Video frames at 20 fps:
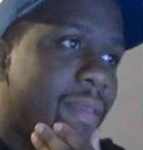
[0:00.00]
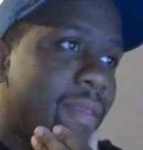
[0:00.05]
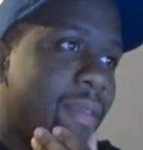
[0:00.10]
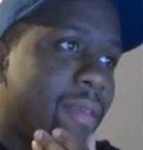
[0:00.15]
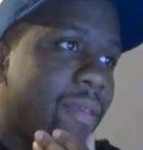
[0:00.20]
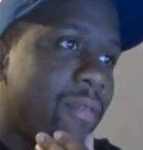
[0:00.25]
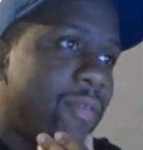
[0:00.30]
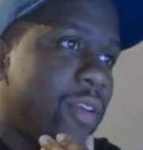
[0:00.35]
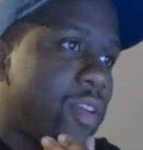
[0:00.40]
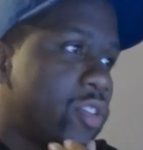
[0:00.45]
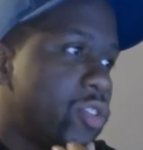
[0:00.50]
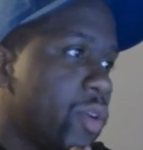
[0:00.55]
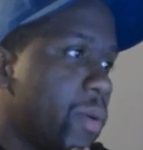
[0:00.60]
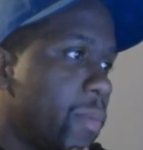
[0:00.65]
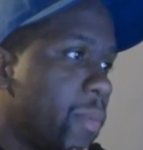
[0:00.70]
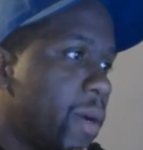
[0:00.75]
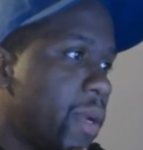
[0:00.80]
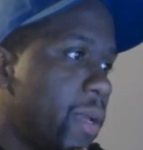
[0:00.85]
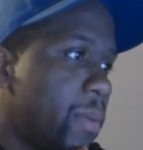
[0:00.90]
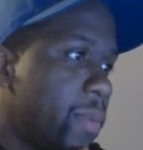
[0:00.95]
featuring
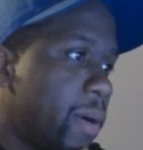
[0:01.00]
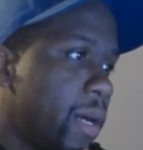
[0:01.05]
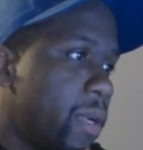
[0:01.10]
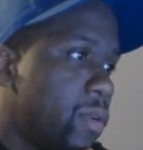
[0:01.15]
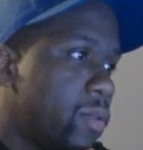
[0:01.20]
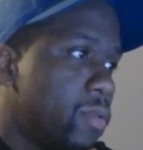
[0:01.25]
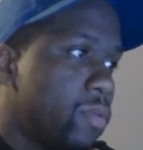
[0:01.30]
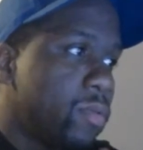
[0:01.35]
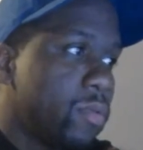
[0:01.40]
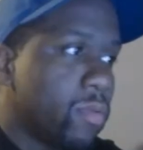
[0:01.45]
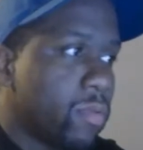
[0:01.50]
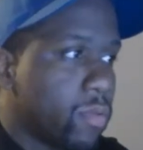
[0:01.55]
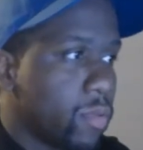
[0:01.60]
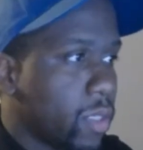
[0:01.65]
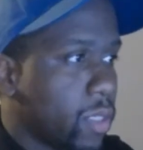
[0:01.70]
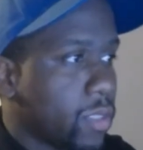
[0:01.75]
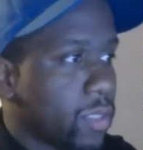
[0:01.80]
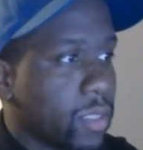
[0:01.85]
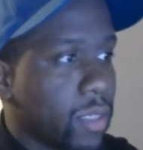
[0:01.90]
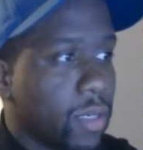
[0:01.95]
Money Badoo.
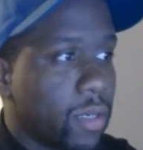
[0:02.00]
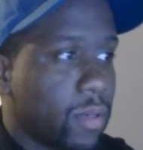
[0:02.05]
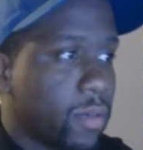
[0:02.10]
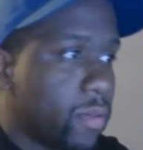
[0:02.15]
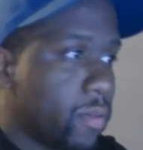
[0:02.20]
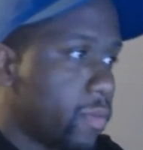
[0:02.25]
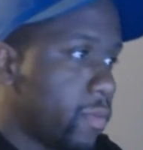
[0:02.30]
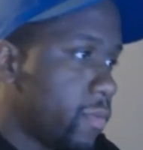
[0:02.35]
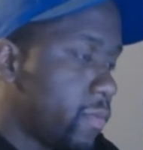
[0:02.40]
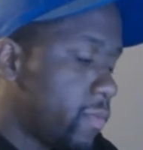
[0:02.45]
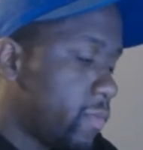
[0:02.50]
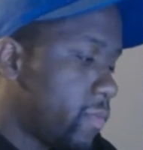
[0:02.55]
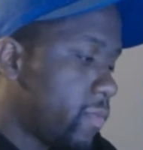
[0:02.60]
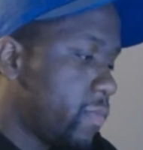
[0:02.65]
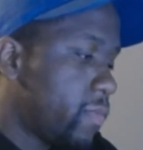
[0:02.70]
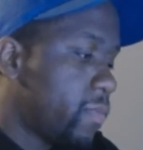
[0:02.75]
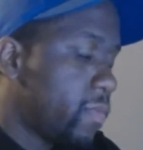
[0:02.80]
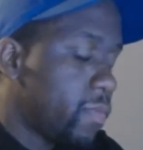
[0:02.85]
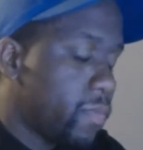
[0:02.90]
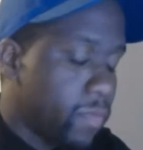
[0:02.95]
Let's go.
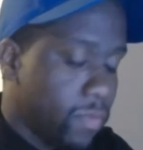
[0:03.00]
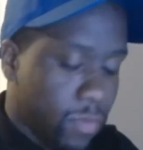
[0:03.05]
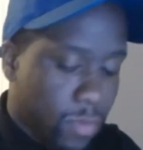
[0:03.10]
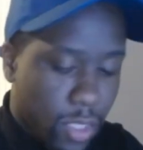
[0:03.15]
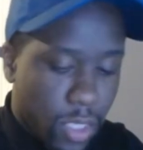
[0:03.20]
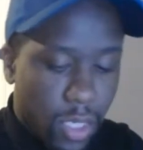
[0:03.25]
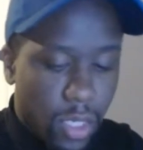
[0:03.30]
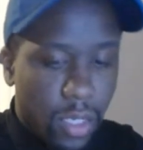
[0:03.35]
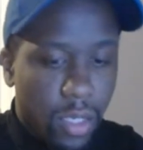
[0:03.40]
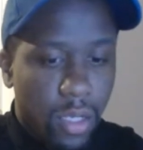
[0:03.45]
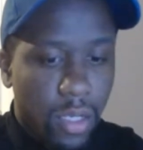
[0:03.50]
Yeah.